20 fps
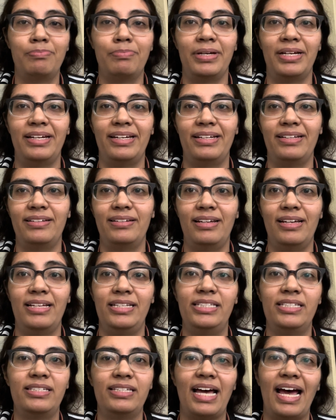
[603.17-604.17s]
but
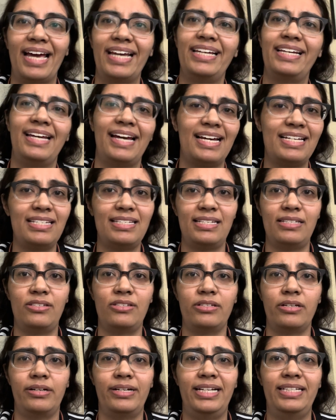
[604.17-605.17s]
I guess it's
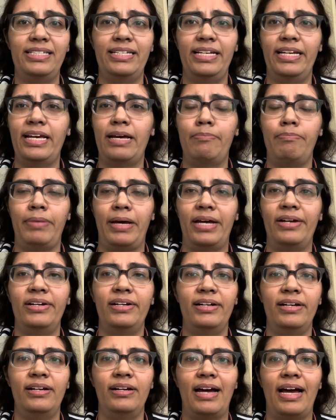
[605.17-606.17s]
starting to get
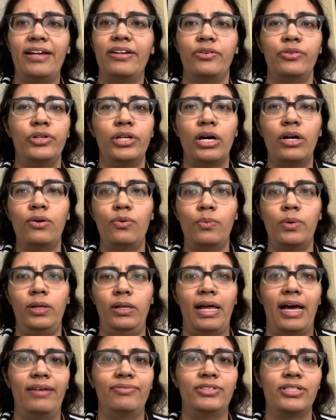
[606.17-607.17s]
better. I don't know. We'll
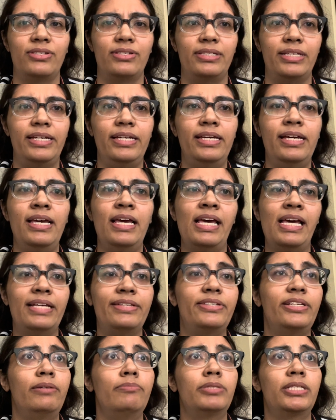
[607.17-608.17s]
have to see. It
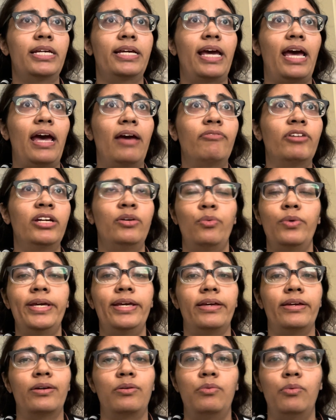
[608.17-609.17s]
seems like every
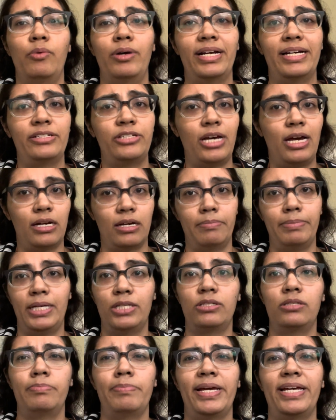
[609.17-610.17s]
week when I talk about
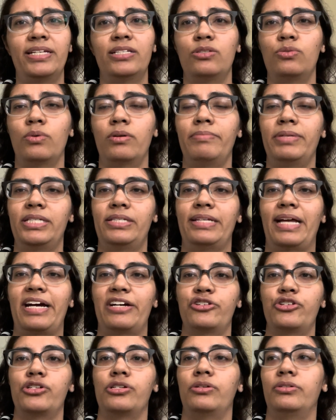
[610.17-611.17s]
Spain's women's
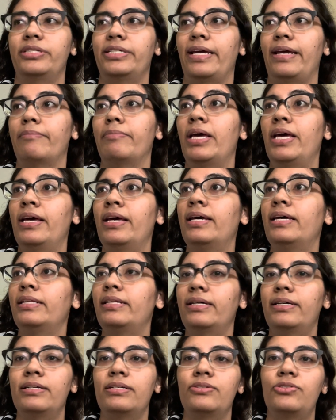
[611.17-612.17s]
national team,
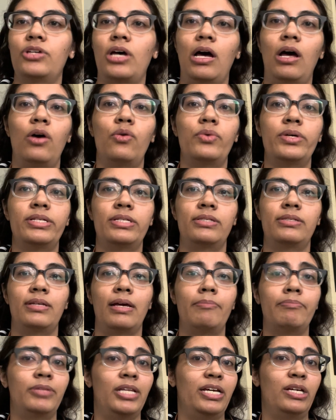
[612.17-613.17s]
there's always
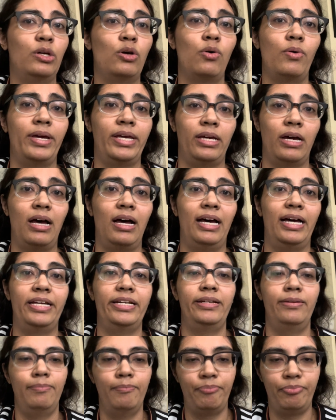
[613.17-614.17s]
something going
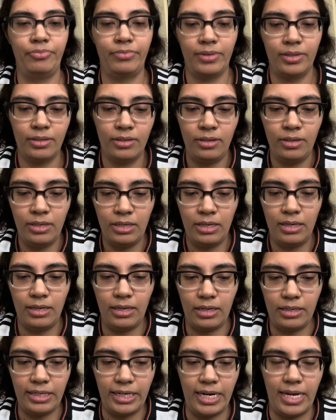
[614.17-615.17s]
on.
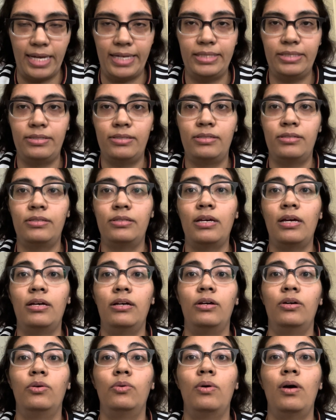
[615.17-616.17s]
All right,
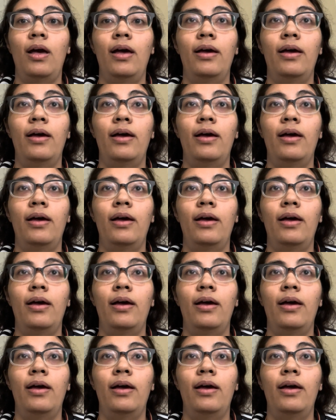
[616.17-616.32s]
so